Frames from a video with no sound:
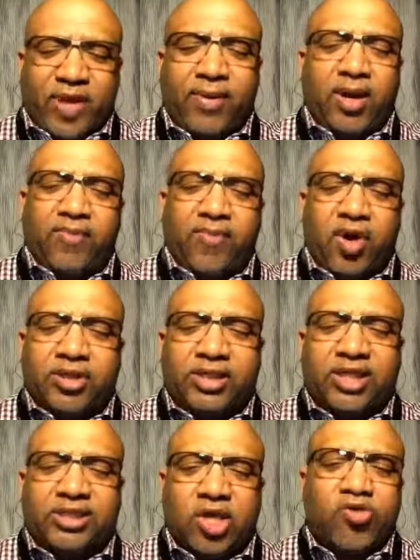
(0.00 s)
even amongst
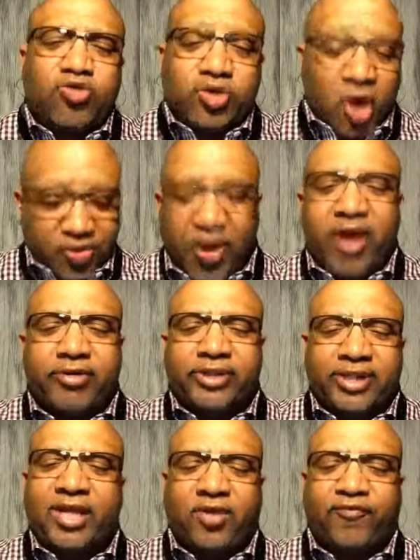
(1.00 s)
us those that are
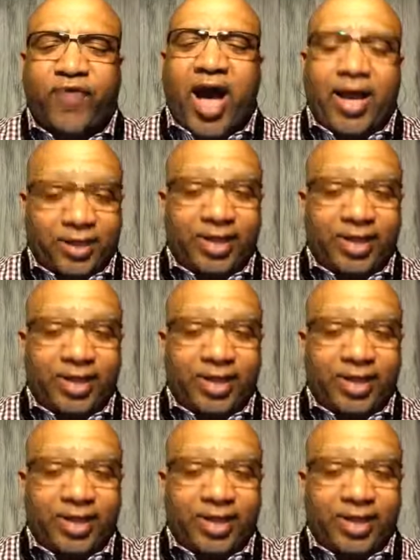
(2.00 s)
sanctified.